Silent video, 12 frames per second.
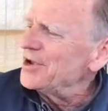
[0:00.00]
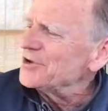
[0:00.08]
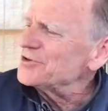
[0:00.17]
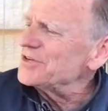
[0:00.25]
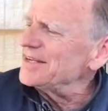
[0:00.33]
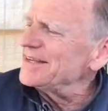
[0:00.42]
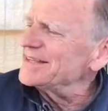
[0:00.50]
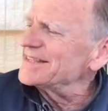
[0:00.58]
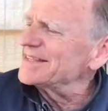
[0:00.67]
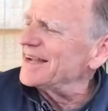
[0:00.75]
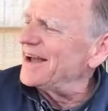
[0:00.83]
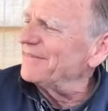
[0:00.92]

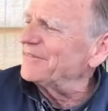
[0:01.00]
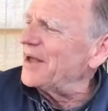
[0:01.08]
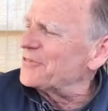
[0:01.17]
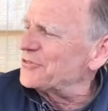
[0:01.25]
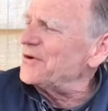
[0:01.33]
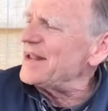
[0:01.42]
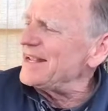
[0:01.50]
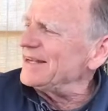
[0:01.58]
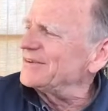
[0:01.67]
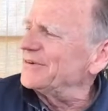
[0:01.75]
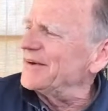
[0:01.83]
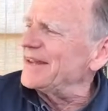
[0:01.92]
she's
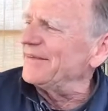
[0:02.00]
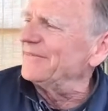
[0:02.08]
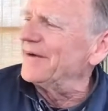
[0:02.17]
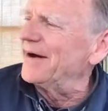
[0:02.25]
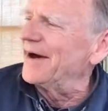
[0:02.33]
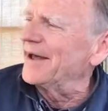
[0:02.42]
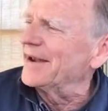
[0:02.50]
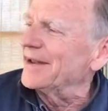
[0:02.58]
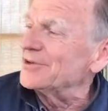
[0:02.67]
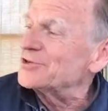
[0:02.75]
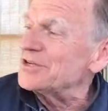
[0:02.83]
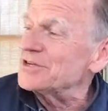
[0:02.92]
321.
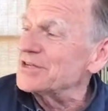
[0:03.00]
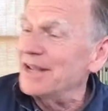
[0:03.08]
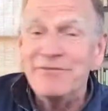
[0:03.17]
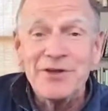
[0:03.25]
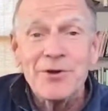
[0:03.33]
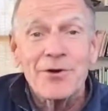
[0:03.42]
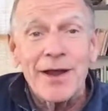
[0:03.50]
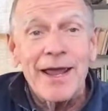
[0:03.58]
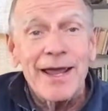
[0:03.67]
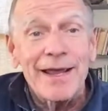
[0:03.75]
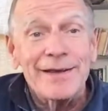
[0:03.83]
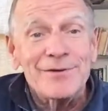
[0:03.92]
And she's giving her
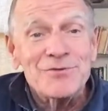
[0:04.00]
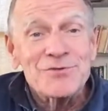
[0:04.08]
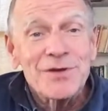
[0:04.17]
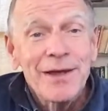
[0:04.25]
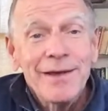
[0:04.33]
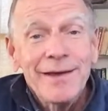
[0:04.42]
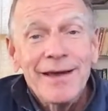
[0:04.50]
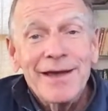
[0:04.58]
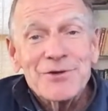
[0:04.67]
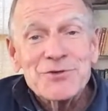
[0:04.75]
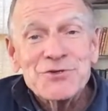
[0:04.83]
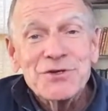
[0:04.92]
age
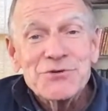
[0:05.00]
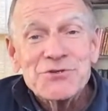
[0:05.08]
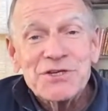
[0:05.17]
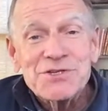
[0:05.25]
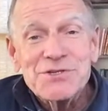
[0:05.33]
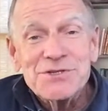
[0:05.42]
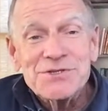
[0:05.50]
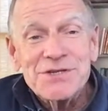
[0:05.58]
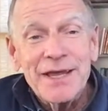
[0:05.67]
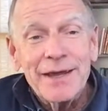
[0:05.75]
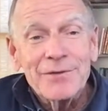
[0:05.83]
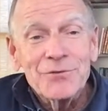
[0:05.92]
as
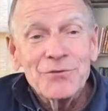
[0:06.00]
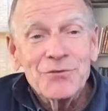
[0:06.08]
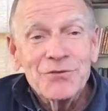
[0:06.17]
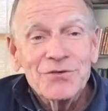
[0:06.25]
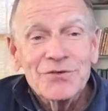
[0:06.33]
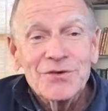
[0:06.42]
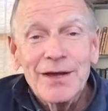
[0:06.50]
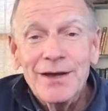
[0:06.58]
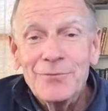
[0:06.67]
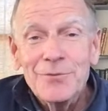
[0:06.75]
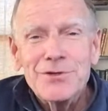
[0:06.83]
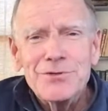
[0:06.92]
66.
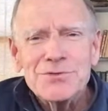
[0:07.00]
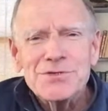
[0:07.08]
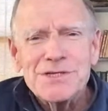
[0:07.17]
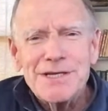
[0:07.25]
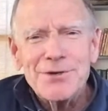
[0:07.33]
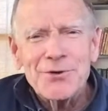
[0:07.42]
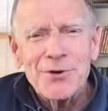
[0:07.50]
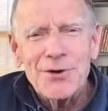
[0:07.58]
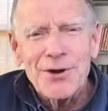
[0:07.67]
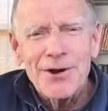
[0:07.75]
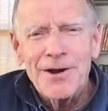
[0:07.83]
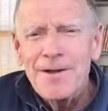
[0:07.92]
When you see
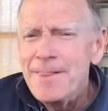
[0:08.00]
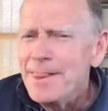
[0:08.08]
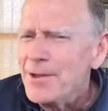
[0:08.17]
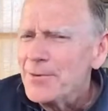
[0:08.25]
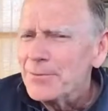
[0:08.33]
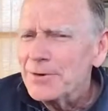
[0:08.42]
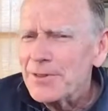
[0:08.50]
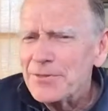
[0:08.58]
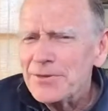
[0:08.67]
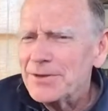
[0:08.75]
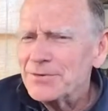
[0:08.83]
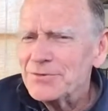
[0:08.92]
her, one of the
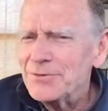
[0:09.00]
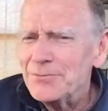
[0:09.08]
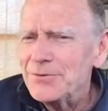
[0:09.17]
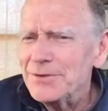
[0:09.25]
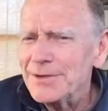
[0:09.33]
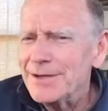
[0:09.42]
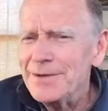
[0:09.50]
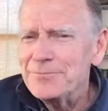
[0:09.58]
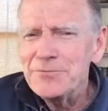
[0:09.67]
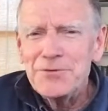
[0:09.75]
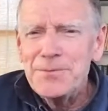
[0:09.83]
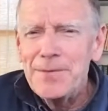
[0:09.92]
things that wouldn't
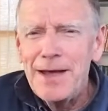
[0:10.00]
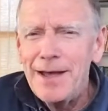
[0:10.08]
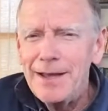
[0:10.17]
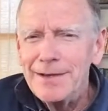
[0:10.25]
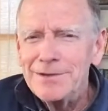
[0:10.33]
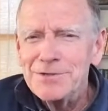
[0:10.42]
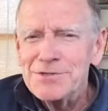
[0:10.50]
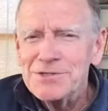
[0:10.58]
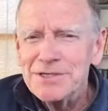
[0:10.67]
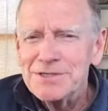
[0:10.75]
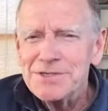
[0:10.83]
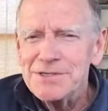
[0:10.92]
come to mind is
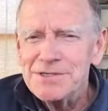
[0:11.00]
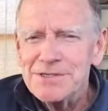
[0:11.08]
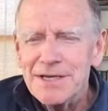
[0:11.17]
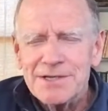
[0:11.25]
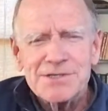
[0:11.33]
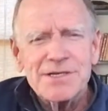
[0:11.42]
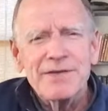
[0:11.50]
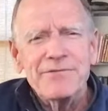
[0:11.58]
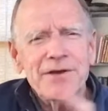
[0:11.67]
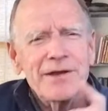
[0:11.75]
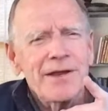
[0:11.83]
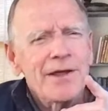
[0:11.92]
66,
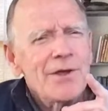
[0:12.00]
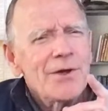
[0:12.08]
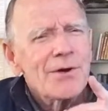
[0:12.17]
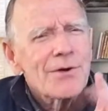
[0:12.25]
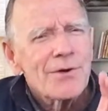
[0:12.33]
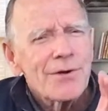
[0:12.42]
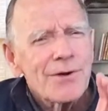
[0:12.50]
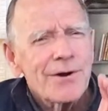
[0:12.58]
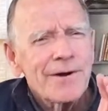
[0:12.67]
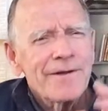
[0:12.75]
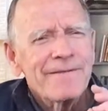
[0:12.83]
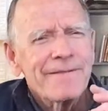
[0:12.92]
given her